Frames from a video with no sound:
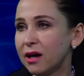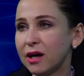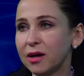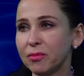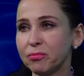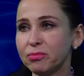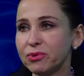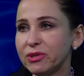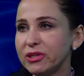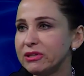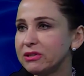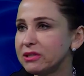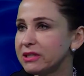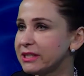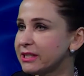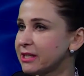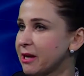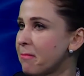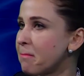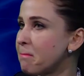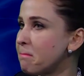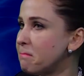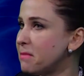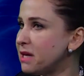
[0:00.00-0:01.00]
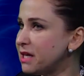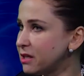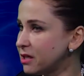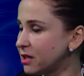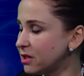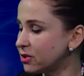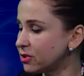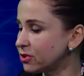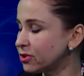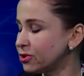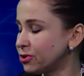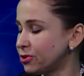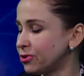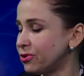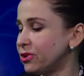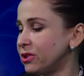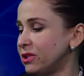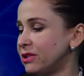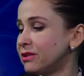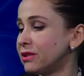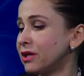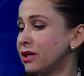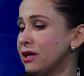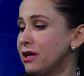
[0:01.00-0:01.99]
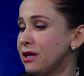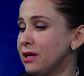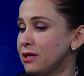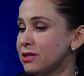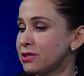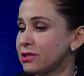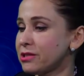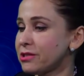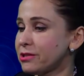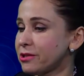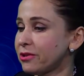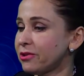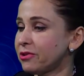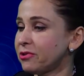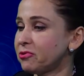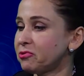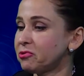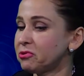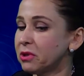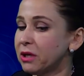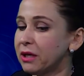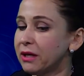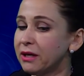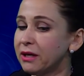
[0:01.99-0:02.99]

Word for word: bring some meaning to it. So